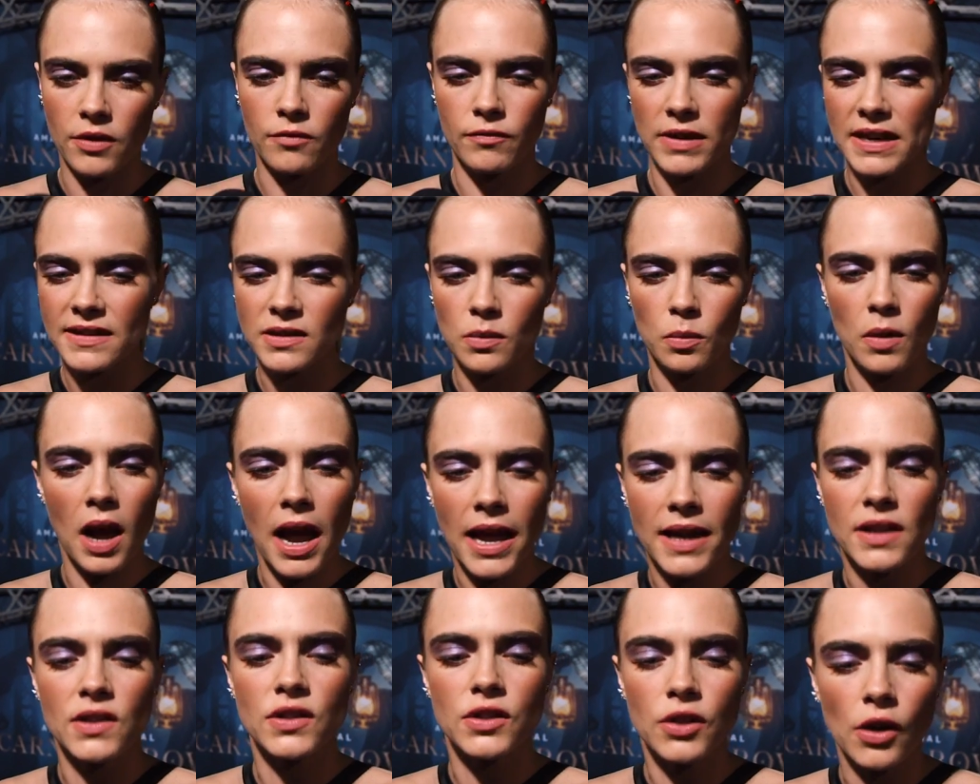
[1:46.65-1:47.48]
The reason
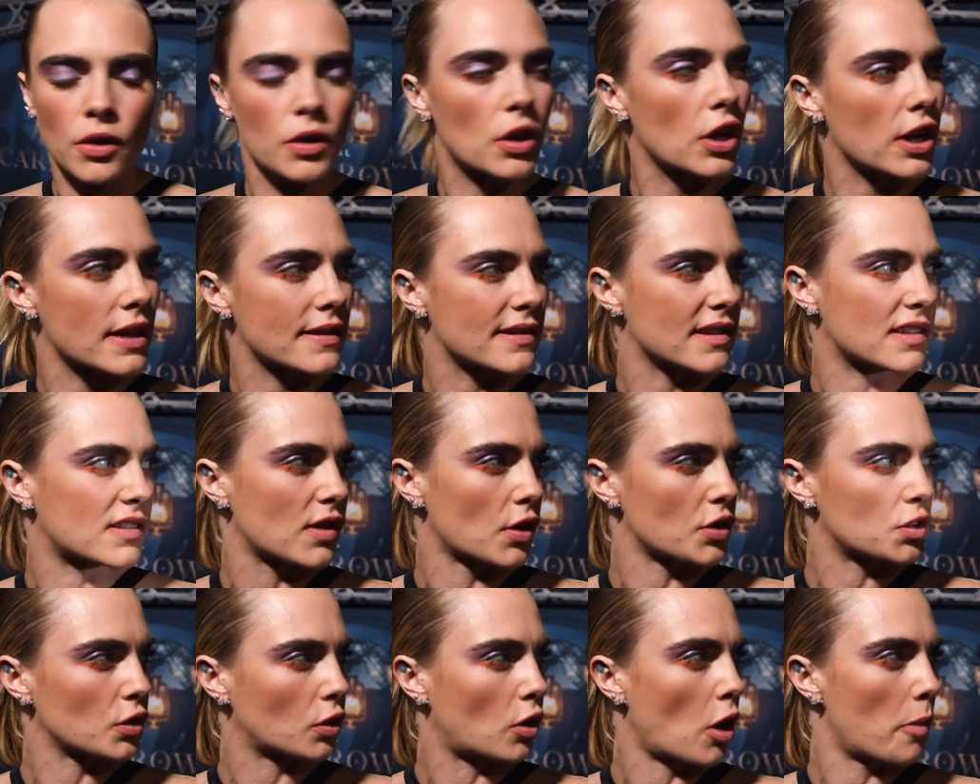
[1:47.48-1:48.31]
why it's so good as a
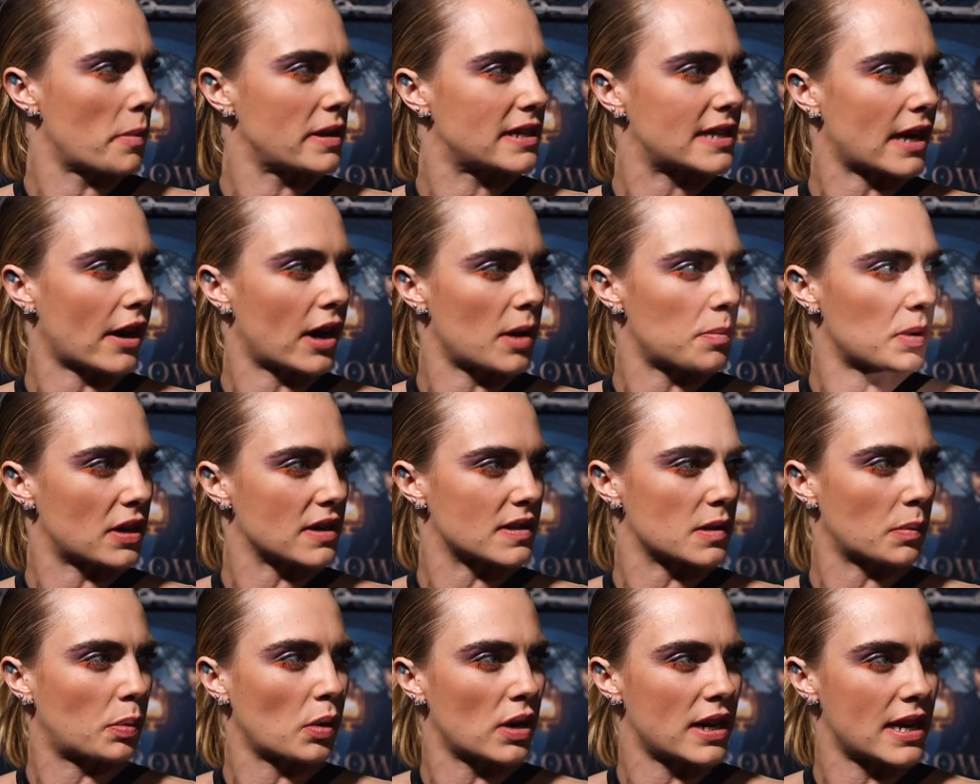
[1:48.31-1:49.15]
social commentary,
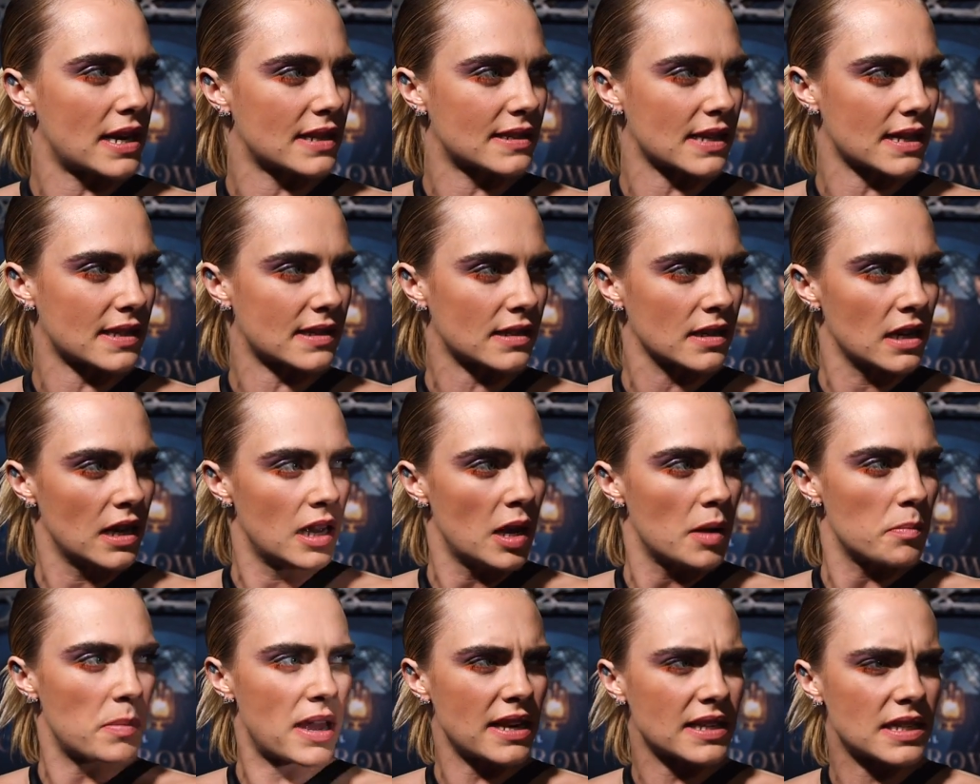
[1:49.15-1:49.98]
because the point is it's
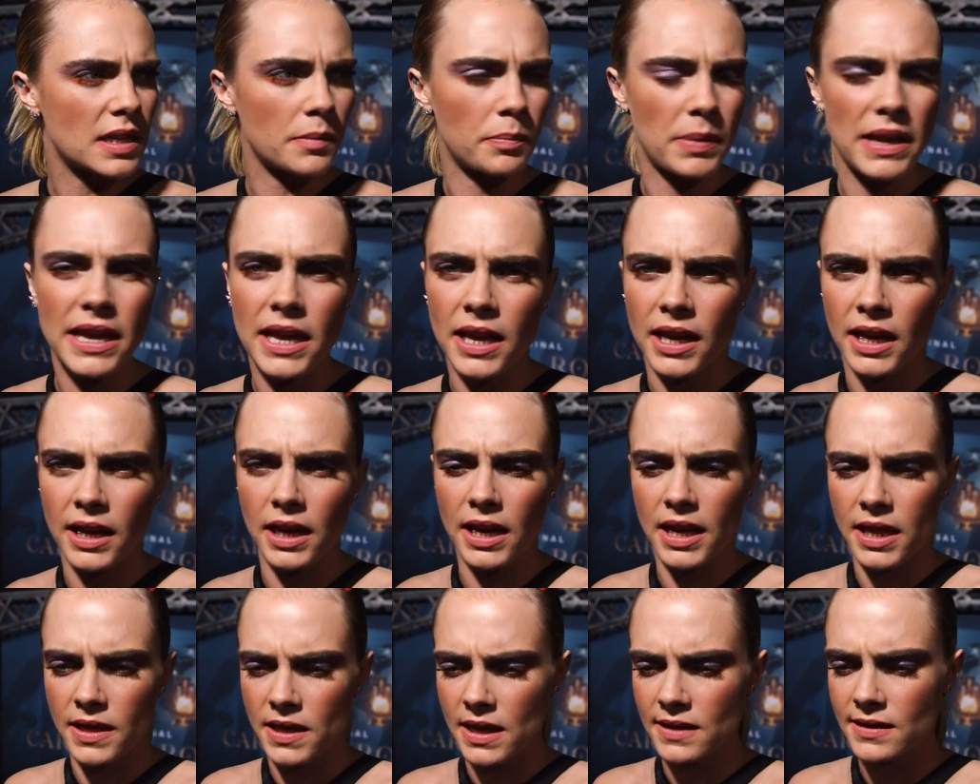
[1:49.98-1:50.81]
meant to
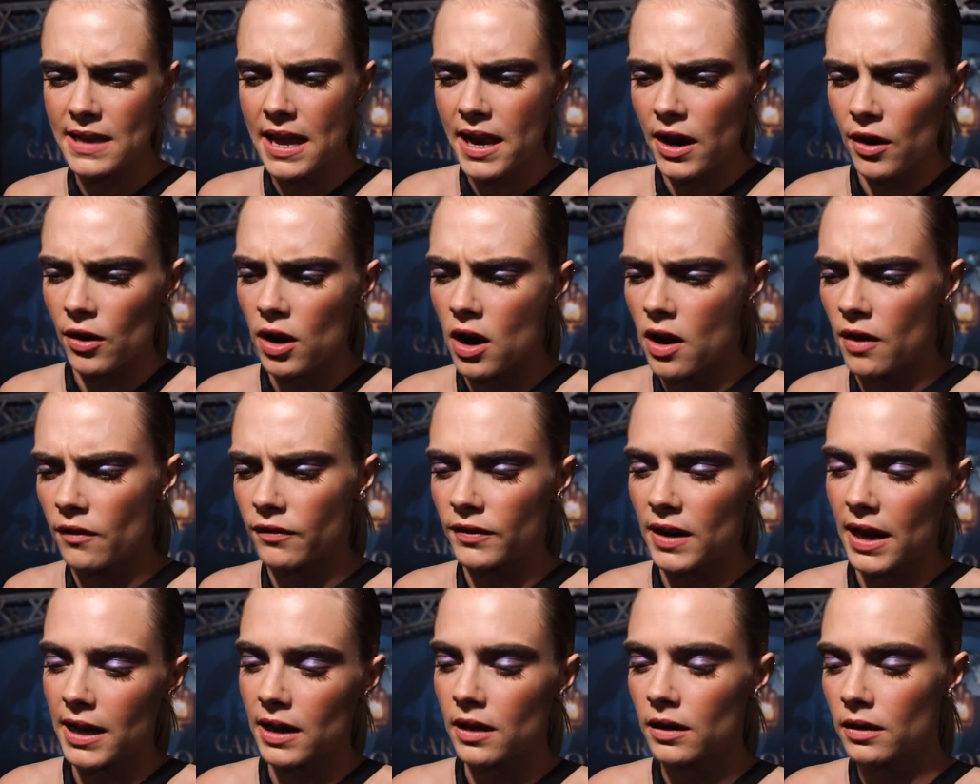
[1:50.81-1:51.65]
be in this era
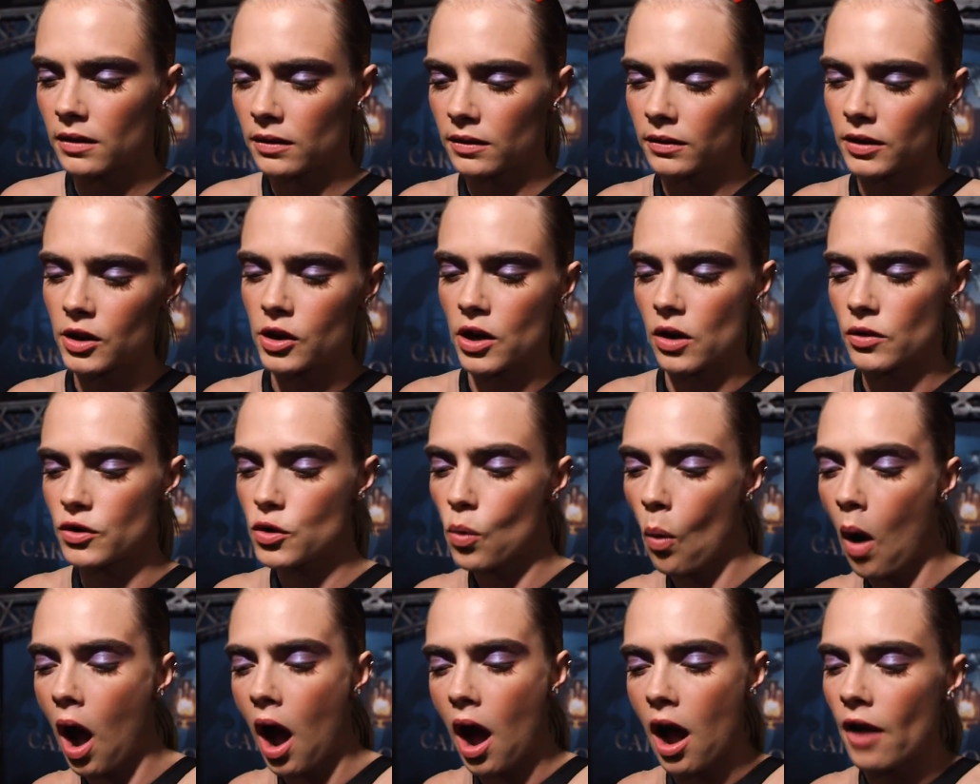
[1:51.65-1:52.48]
of like, you know,
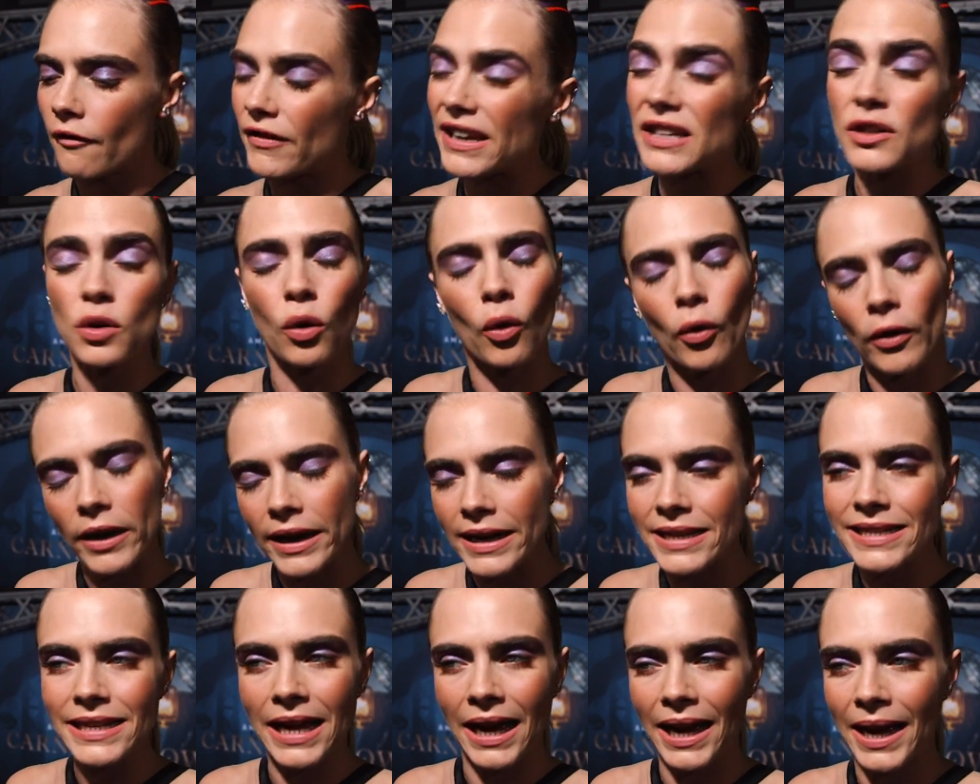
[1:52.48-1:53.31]
noir
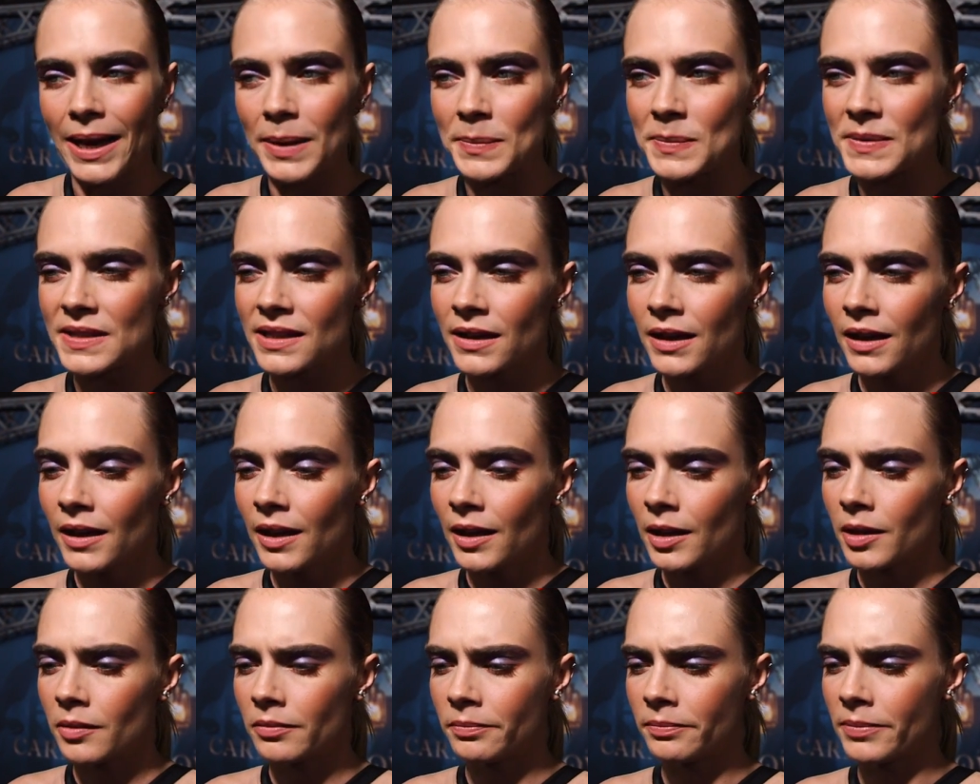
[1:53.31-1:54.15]
Victorian times,
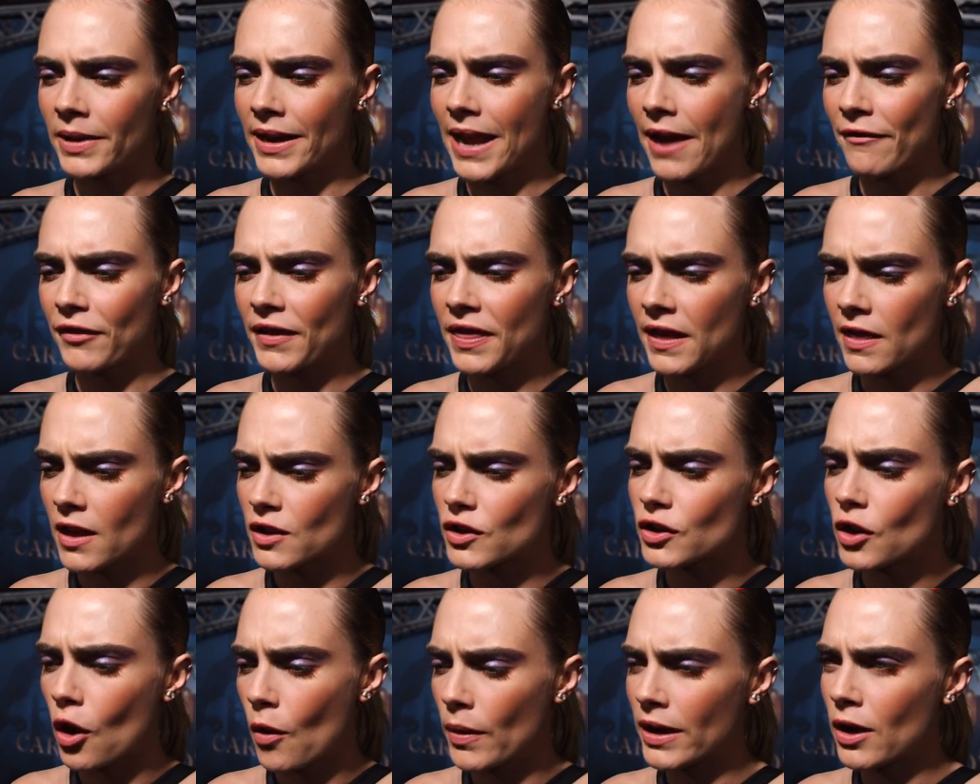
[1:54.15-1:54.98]
but everything
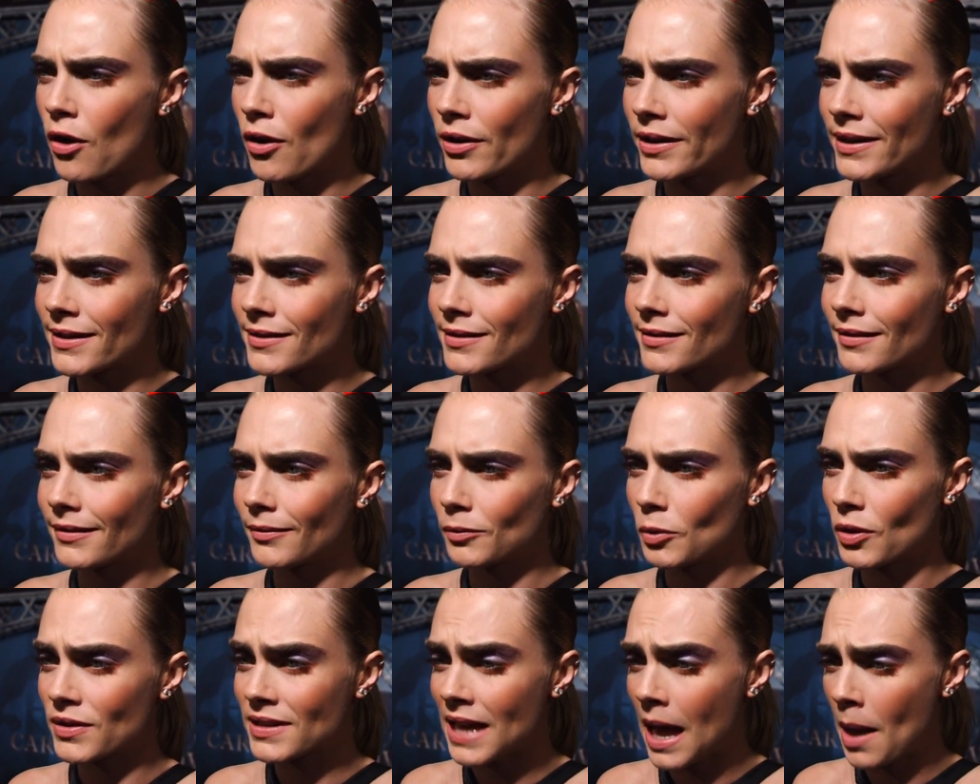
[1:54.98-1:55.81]
that's going on is
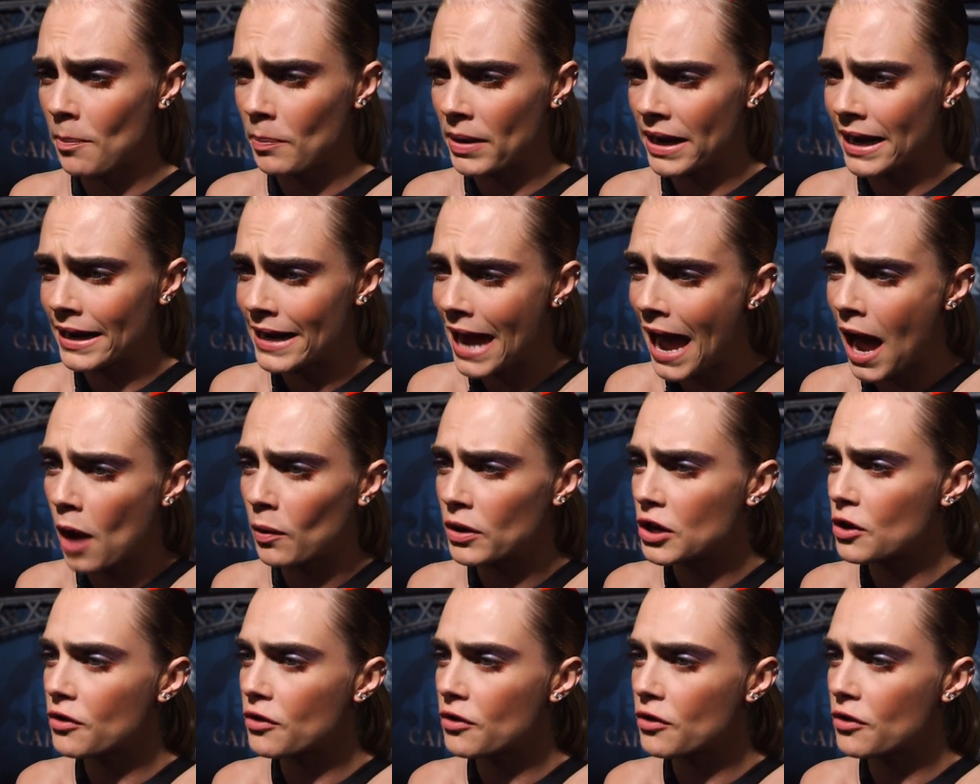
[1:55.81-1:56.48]
what's happening now.